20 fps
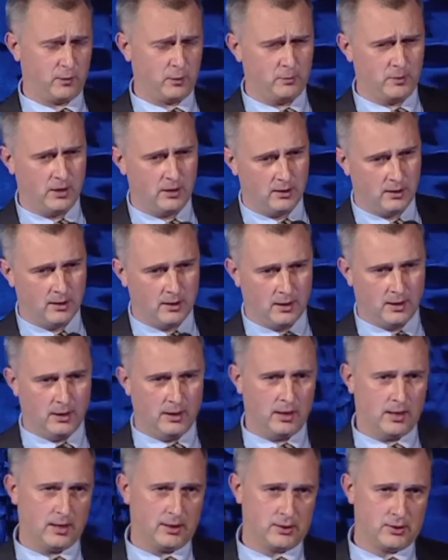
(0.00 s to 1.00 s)
for me
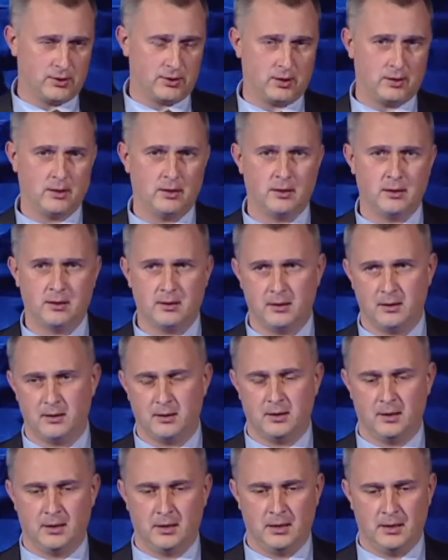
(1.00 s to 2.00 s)
as
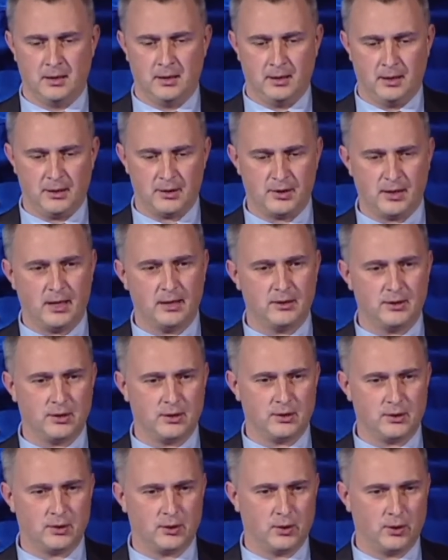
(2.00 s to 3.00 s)
a
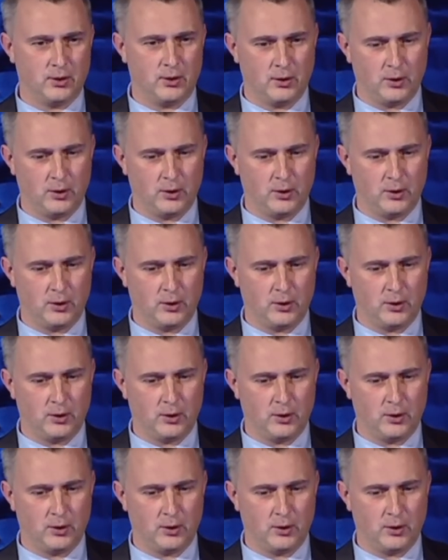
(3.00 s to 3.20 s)
scientist